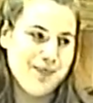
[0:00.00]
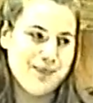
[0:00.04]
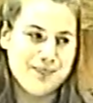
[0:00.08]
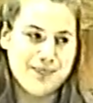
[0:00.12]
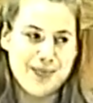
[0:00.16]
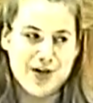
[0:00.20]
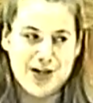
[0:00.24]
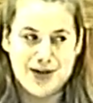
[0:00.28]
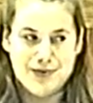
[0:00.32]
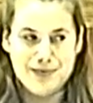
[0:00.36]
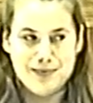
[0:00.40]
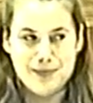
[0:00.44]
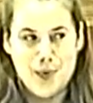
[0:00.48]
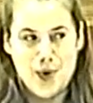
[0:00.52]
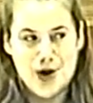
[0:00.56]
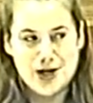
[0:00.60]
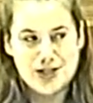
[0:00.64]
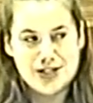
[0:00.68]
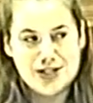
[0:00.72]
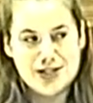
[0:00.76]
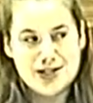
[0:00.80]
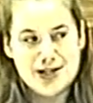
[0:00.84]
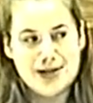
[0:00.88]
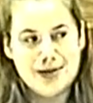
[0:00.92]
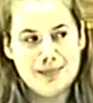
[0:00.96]
But in
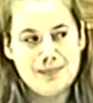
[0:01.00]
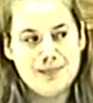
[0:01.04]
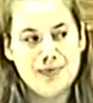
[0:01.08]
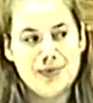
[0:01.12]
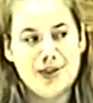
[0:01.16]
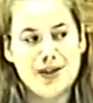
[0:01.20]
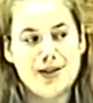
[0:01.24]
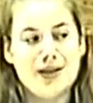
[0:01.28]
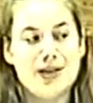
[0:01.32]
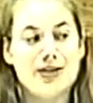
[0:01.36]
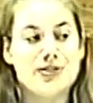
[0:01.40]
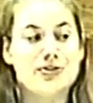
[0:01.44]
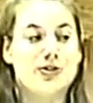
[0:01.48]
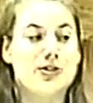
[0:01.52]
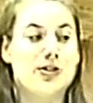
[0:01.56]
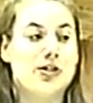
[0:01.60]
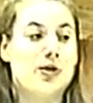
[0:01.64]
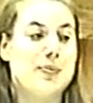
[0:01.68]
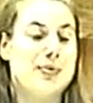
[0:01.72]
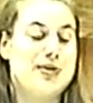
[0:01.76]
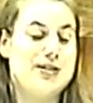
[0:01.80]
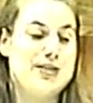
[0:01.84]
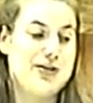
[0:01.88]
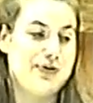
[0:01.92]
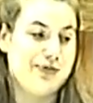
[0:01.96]
Washington, things are a little
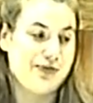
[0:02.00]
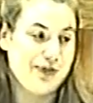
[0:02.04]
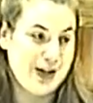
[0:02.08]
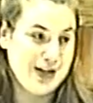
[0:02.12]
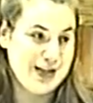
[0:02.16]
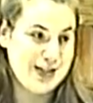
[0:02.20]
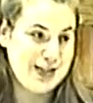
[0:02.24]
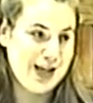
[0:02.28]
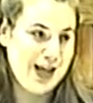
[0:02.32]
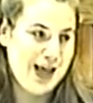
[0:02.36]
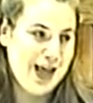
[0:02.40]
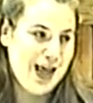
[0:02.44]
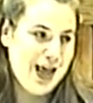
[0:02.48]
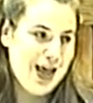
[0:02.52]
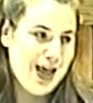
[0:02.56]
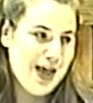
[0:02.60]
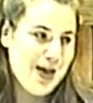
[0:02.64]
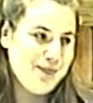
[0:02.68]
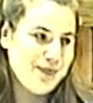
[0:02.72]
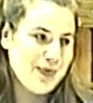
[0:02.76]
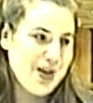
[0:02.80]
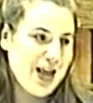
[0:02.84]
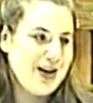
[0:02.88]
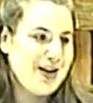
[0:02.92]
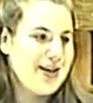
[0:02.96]
bit different.
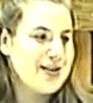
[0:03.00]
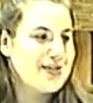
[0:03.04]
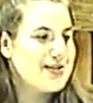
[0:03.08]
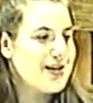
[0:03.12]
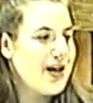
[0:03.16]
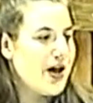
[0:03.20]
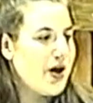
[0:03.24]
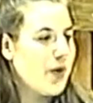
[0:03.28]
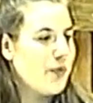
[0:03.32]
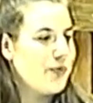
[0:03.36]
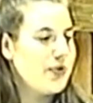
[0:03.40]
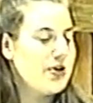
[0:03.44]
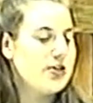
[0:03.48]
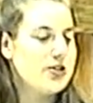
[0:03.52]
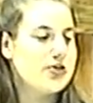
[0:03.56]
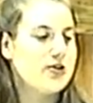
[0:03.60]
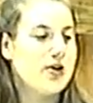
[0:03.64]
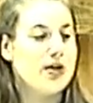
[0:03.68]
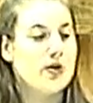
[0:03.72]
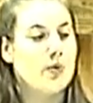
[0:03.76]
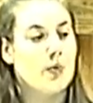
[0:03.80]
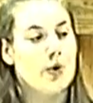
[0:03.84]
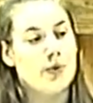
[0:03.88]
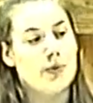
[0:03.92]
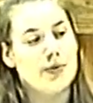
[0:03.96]
And he's not only just
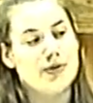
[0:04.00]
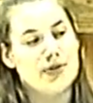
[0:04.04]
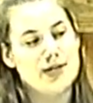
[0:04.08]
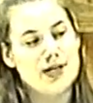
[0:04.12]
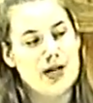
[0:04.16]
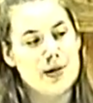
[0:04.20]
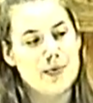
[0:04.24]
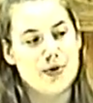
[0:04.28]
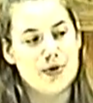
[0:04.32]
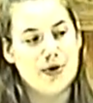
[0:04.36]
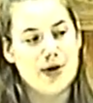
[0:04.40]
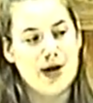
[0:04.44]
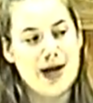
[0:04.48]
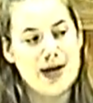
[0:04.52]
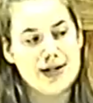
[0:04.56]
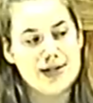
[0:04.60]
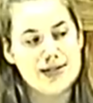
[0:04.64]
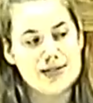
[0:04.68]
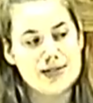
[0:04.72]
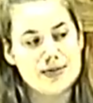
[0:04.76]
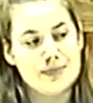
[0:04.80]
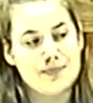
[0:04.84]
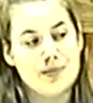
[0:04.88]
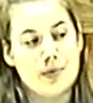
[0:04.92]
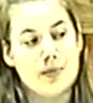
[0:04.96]
trying to work with the
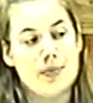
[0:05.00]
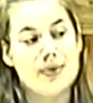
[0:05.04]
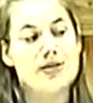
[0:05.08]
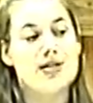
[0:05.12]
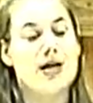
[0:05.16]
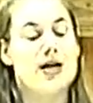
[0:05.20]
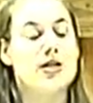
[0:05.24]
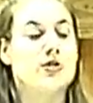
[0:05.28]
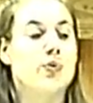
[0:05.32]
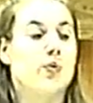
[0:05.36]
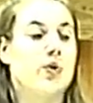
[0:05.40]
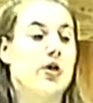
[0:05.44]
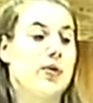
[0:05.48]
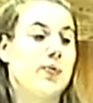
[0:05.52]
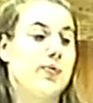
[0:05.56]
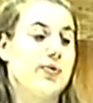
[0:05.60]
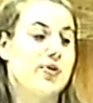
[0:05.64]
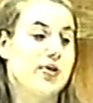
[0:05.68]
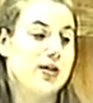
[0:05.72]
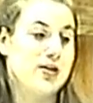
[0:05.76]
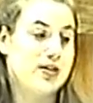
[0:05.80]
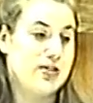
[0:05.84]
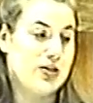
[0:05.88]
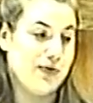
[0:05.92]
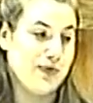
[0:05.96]
Democrats, but he's also working with the
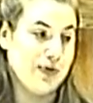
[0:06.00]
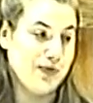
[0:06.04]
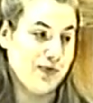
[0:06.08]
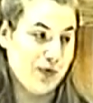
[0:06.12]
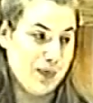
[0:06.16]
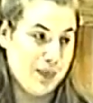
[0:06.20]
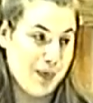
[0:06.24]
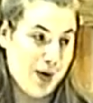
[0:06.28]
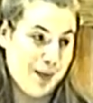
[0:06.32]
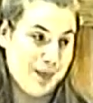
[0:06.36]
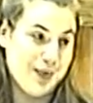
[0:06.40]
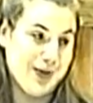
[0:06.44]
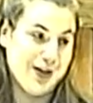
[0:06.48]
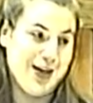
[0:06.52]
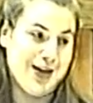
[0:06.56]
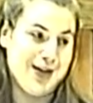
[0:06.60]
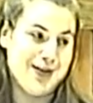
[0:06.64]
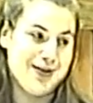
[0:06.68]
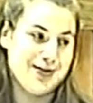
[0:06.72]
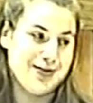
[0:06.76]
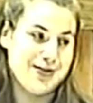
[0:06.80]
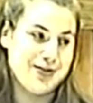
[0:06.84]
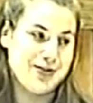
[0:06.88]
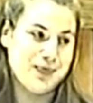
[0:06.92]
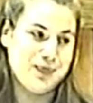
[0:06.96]
conservative
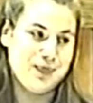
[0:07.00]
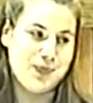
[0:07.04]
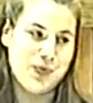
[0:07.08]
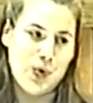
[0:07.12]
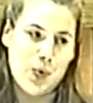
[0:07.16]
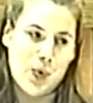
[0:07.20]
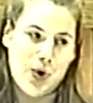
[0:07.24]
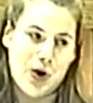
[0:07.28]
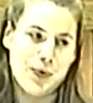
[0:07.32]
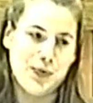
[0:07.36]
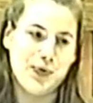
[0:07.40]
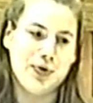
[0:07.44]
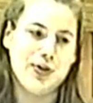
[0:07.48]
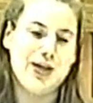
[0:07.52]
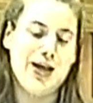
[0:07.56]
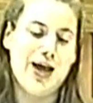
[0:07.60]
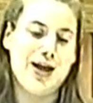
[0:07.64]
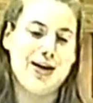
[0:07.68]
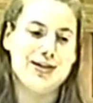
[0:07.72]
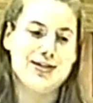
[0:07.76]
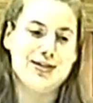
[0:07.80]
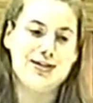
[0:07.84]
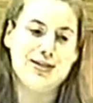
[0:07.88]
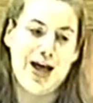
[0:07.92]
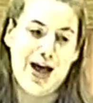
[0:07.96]
Republicans, who aren't really on
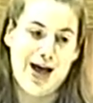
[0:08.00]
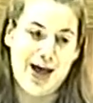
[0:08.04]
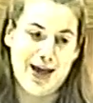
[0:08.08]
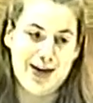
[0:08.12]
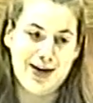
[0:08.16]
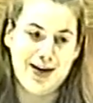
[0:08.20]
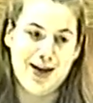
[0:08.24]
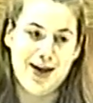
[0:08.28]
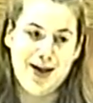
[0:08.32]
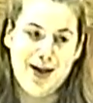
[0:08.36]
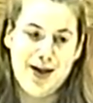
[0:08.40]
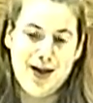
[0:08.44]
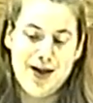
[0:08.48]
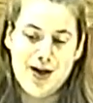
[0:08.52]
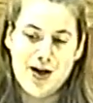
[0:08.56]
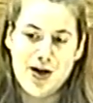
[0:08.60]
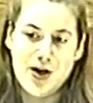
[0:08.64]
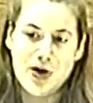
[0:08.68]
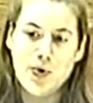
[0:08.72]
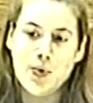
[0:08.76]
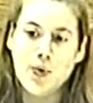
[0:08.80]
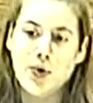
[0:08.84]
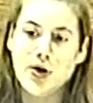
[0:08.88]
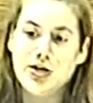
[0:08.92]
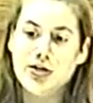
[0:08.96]
his side,
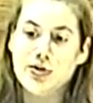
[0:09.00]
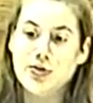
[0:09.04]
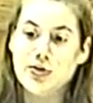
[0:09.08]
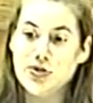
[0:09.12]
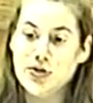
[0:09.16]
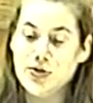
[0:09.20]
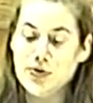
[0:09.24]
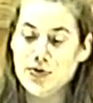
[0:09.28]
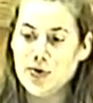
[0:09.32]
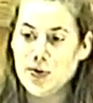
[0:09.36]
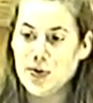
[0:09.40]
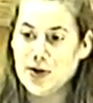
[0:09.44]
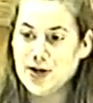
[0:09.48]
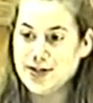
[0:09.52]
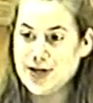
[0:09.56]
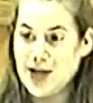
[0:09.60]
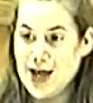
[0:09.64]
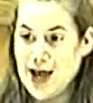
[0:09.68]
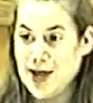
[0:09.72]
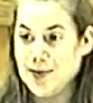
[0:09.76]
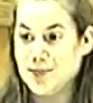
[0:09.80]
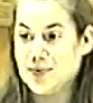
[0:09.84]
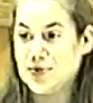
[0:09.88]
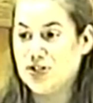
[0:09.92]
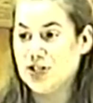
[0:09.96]
according to a New York
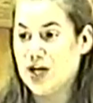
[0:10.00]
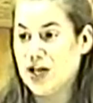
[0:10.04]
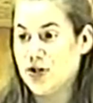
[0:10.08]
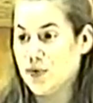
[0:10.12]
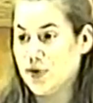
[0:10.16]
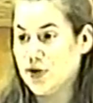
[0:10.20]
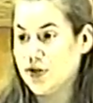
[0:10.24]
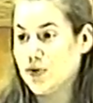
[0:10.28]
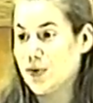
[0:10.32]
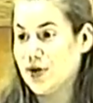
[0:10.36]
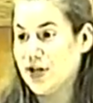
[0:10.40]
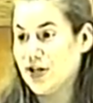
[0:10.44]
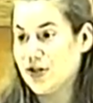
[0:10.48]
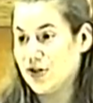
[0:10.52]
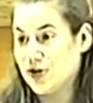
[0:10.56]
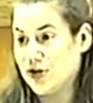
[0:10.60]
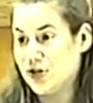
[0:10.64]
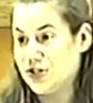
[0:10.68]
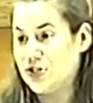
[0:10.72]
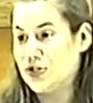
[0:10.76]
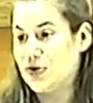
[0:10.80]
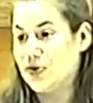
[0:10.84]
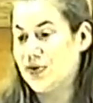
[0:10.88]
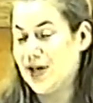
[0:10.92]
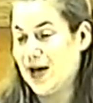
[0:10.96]
Times January 23,
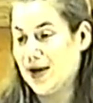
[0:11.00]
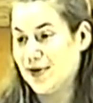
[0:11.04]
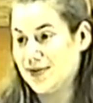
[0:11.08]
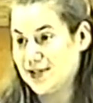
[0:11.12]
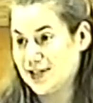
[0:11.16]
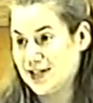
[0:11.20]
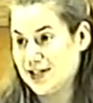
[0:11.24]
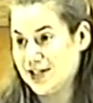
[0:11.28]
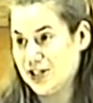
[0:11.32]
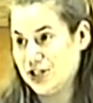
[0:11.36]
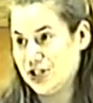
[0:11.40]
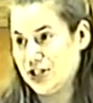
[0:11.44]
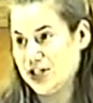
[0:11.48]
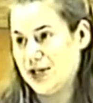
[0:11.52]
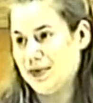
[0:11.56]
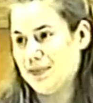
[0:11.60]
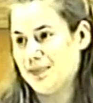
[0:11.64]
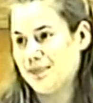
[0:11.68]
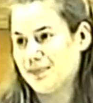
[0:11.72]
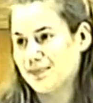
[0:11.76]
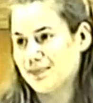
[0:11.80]
2000 edition.